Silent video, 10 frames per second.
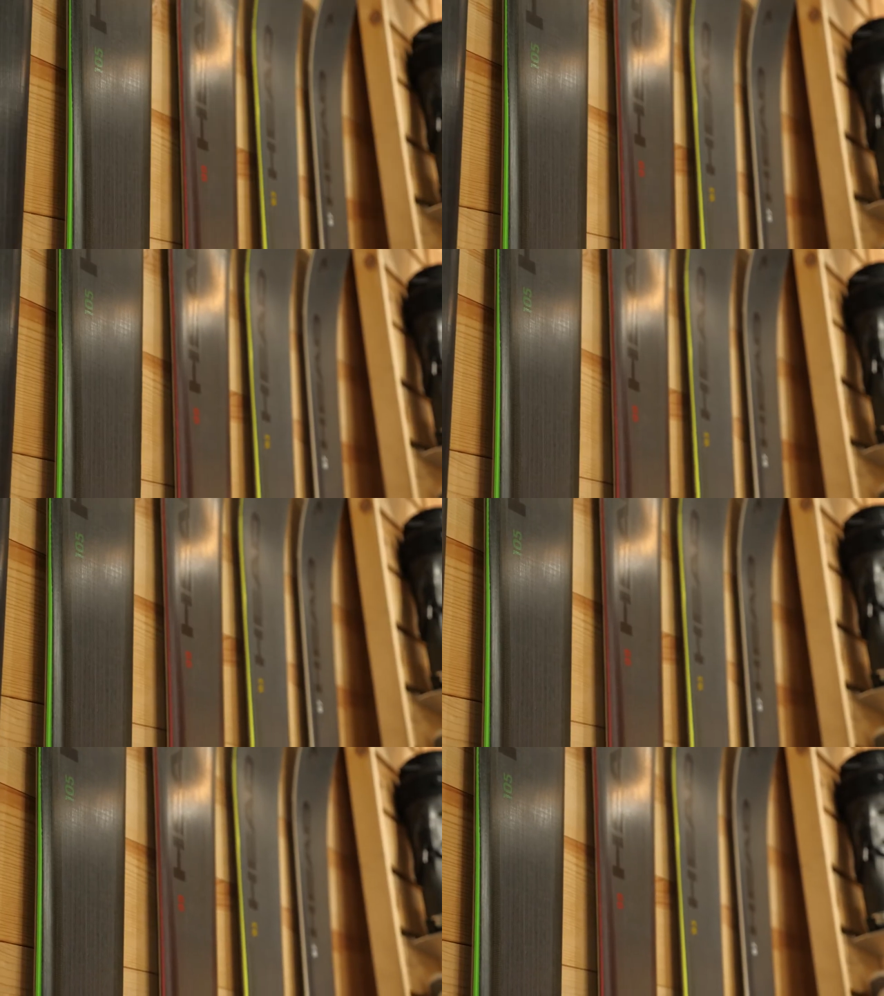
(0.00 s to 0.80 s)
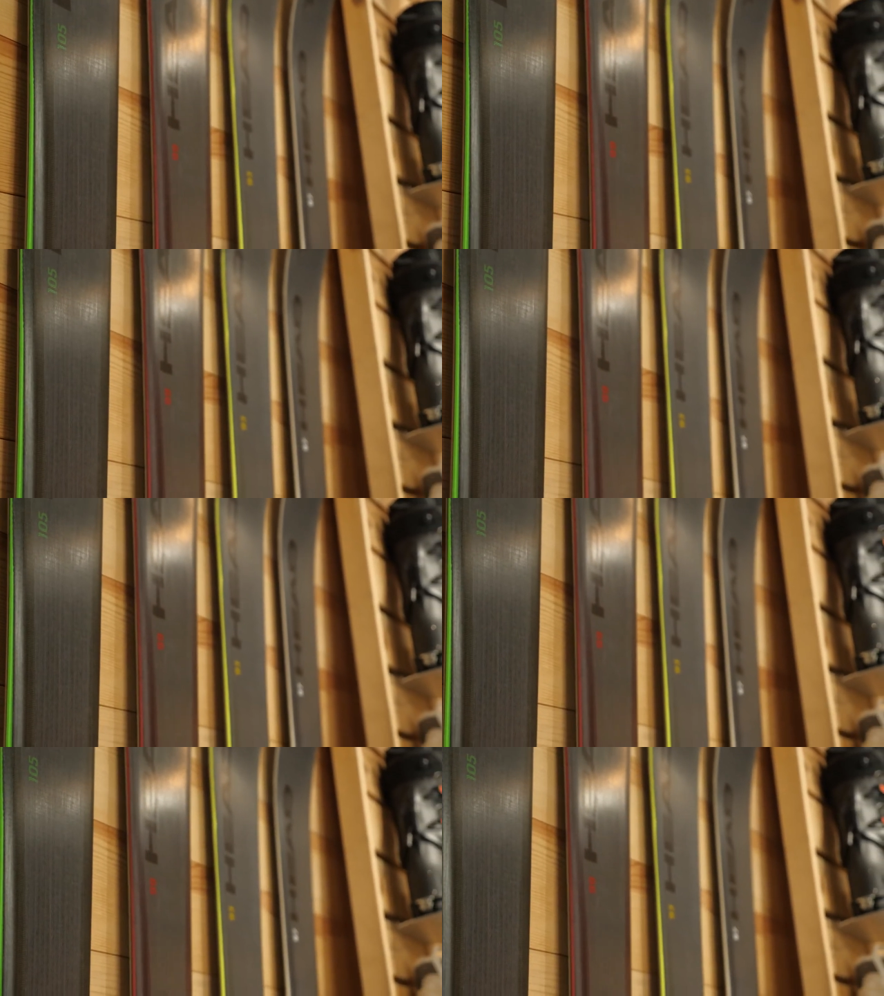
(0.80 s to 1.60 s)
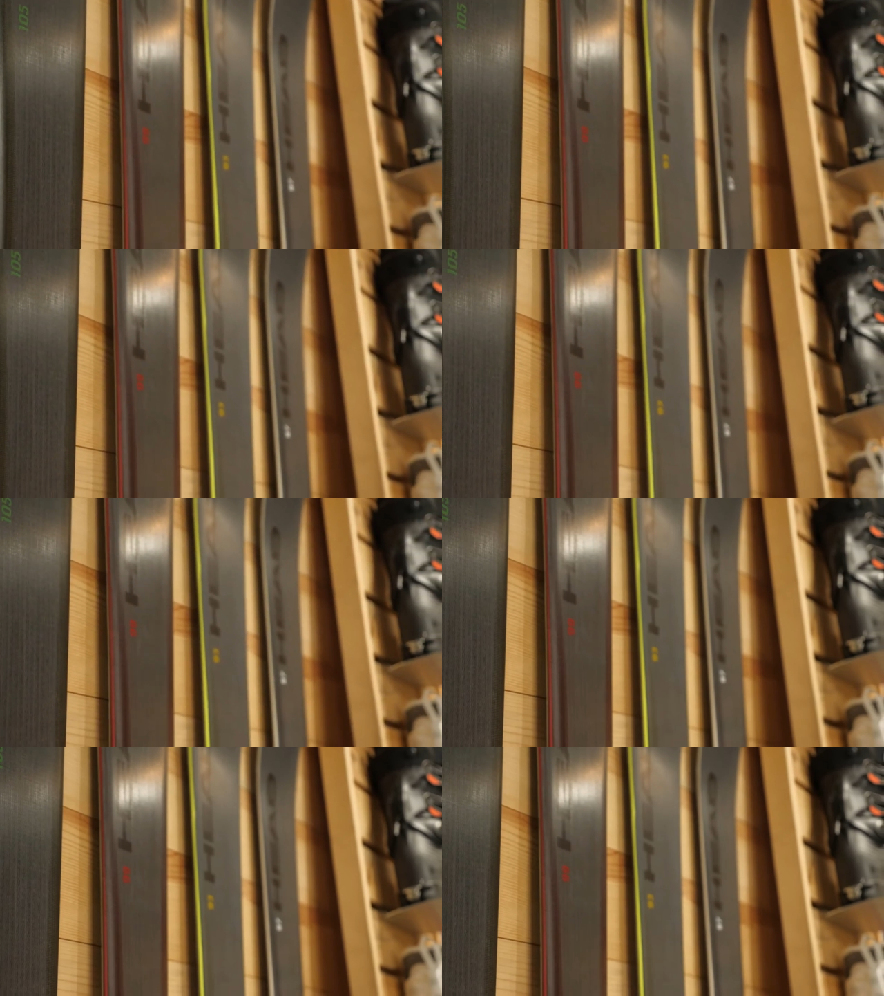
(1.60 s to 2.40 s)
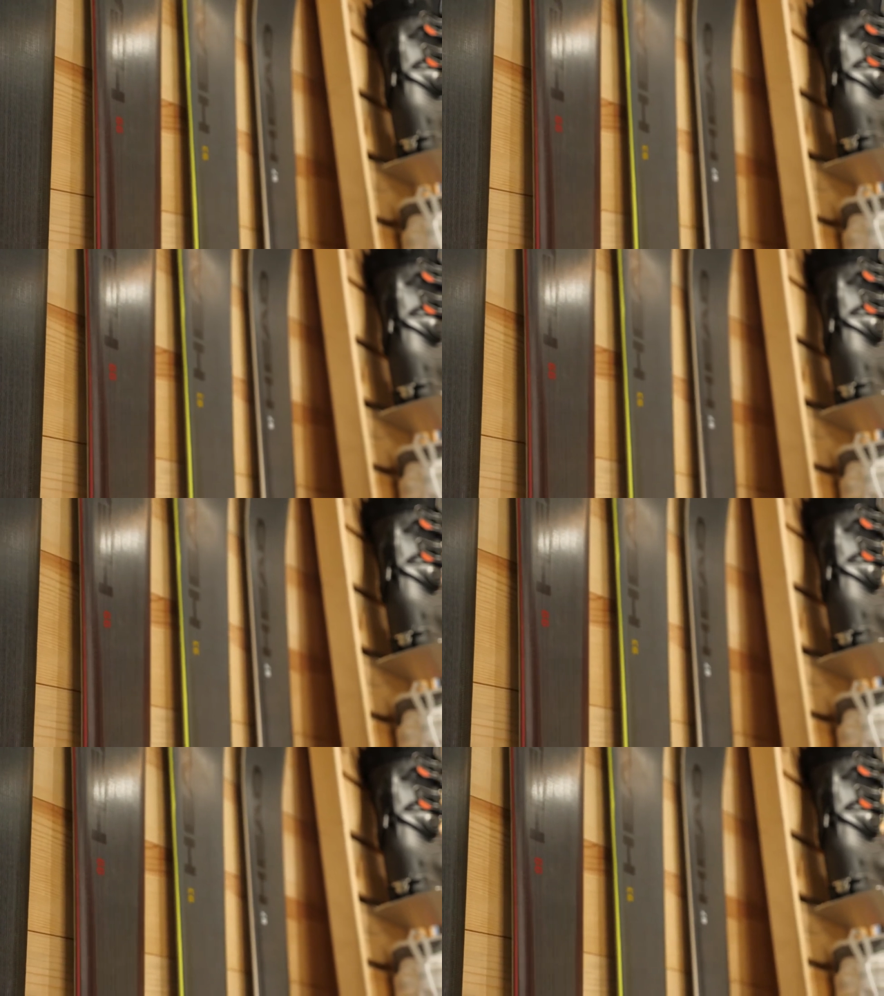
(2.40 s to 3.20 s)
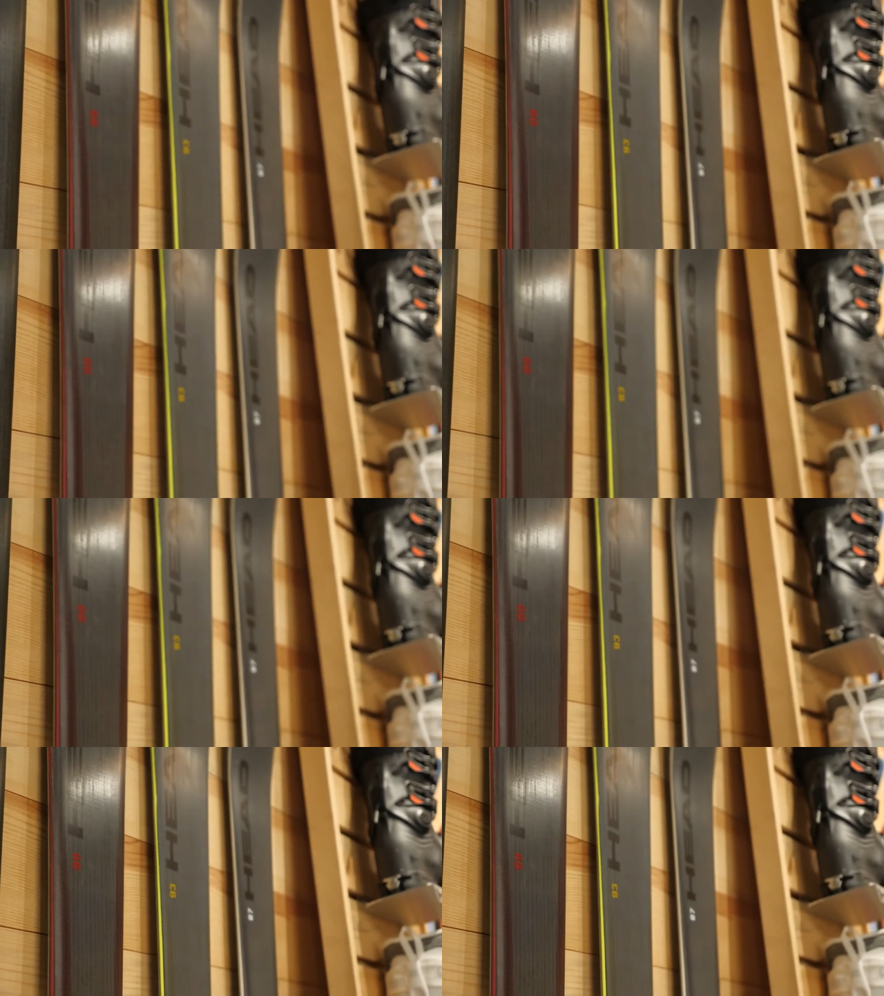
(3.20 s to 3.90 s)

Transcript: Nobody's mouth can be seen.